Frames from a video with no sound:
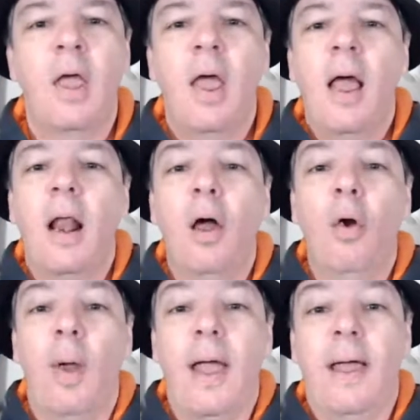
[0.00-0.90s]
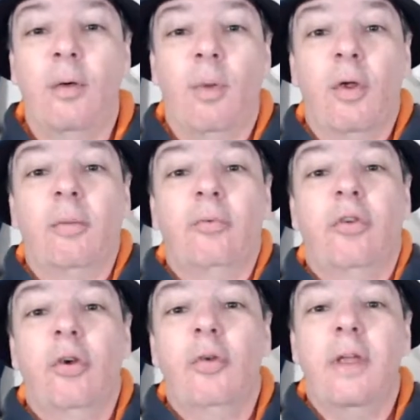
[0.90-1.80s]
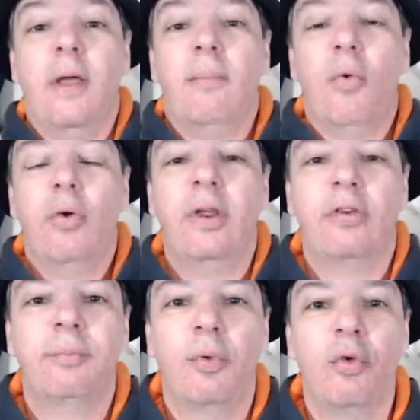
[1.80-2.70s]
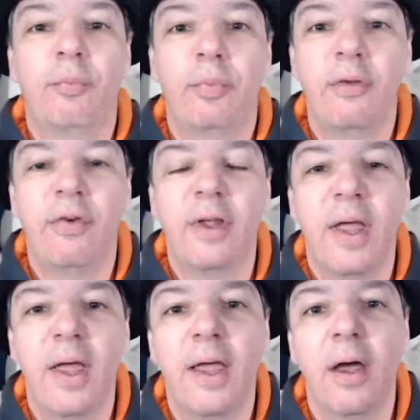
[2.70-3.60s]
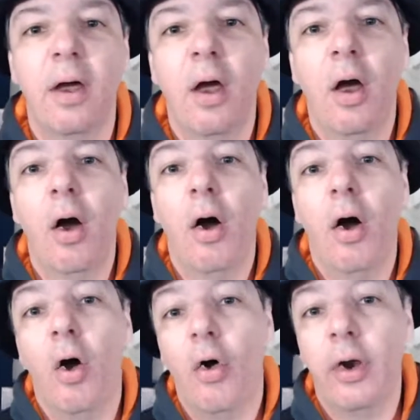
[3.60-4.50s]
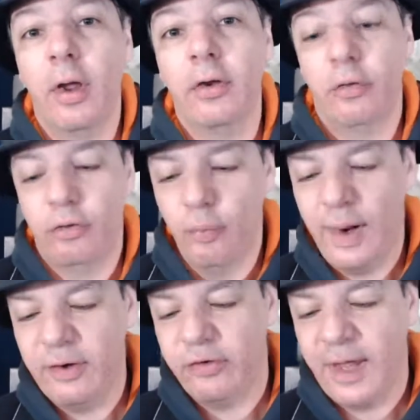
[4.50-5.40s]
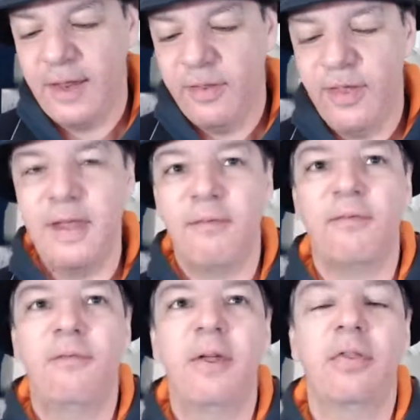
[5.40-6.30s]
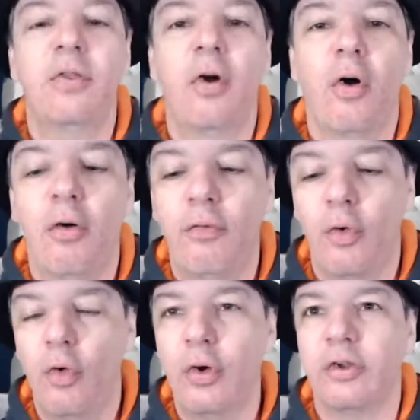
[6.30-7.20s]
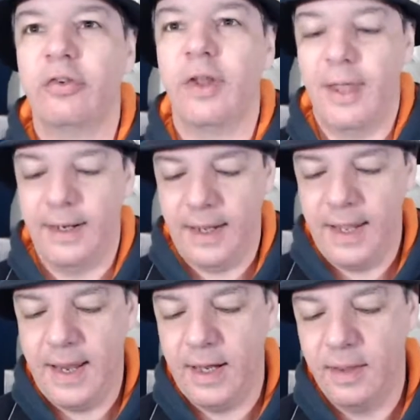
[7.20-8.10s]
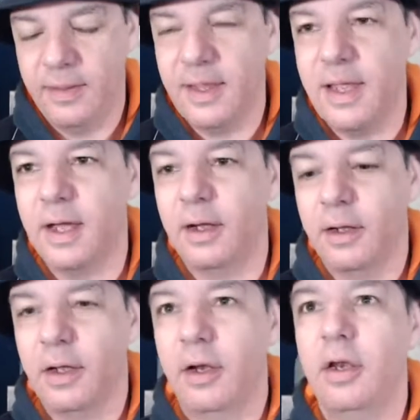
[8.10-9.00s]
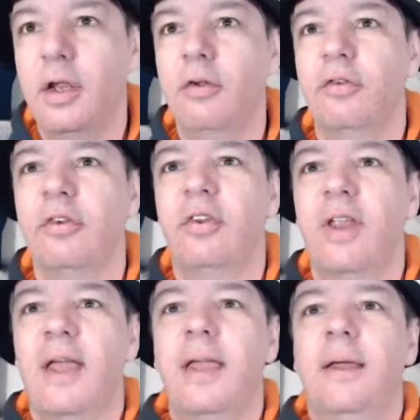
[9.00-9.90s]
Hello and welcome to the morning sports briefing here on Wednesday, the 5th of August. And in the news today,